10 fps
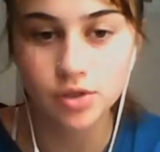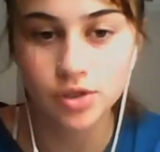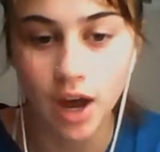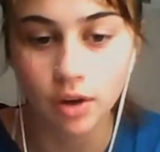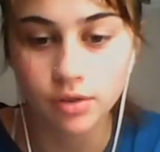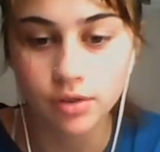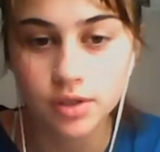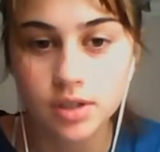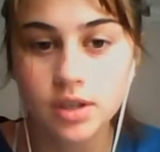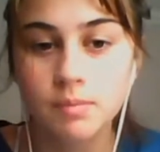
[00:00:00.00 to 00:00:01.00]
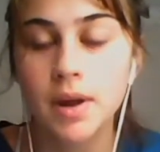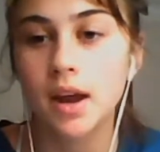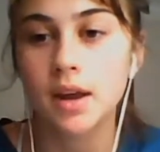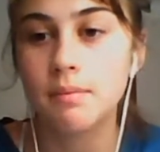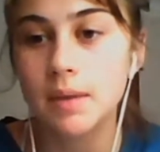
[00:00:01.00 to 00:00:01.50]
sound system. But I
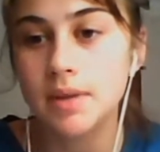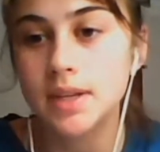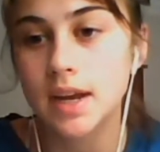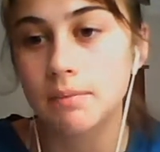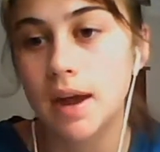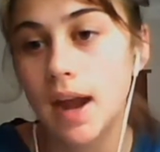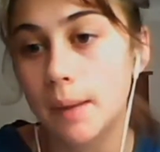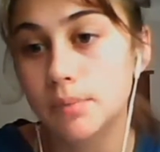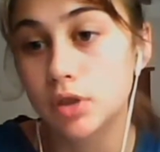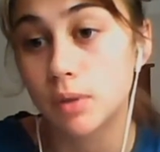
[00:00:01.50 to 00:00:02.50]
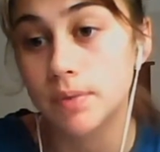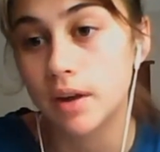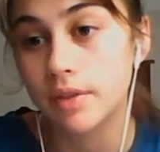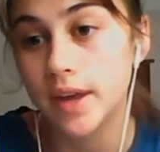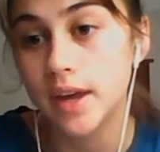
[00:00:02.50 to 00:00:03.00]
can maybe take my laptop
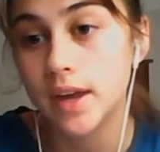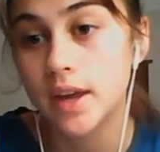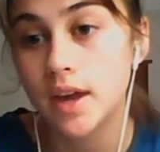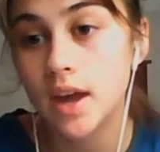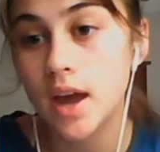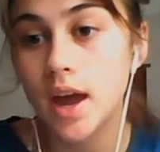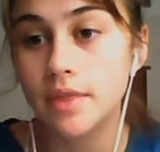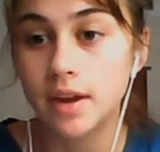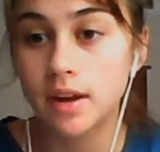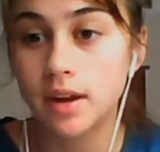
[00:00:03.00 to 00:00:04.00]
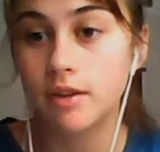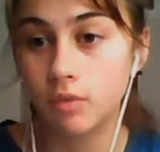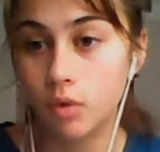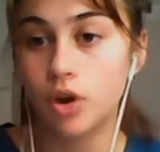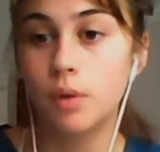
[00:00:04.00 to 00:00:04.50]
down there and then kind of
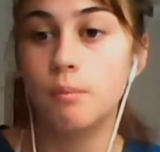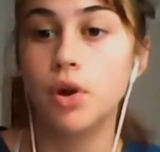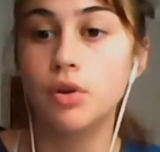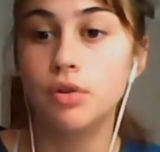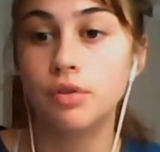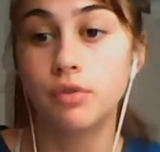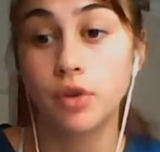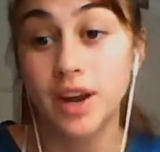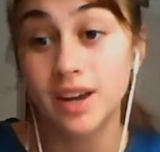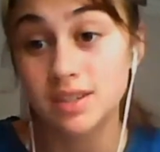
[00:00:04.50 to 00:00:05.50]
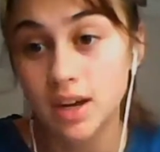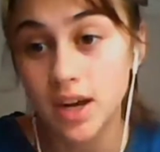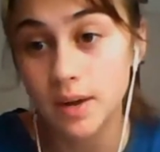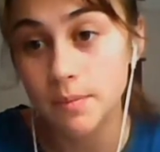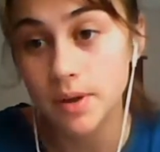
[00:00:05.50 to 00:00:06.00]
work on both for next
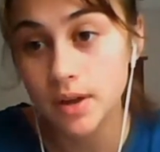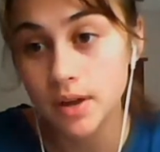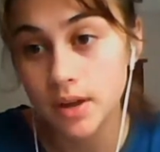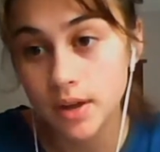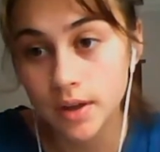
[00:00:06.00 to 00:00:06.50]
time. Yeah,